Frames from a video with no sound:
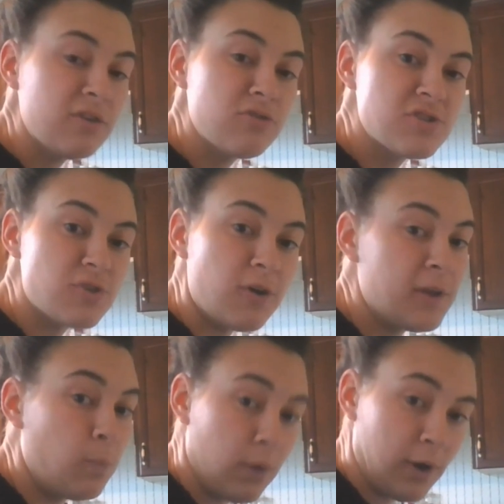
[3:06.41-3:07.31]
They're just
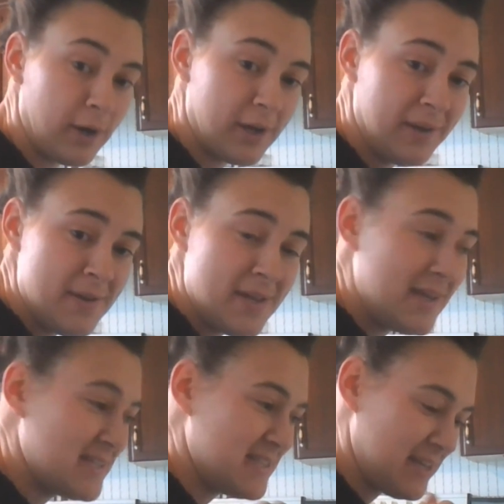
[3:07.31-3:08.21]
all at work
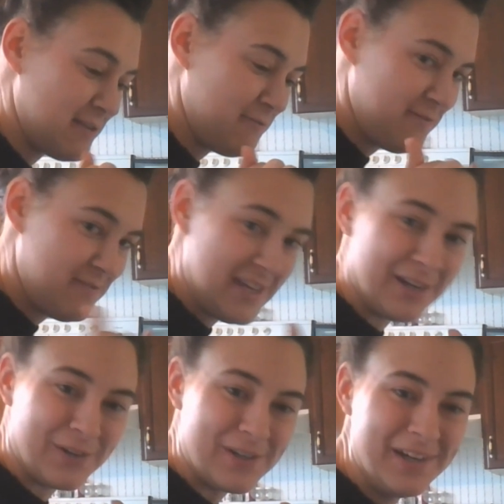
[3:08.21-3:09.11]
instead of
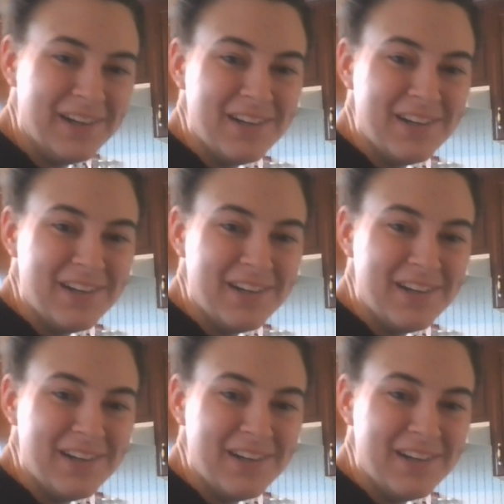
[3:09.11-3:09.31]
here.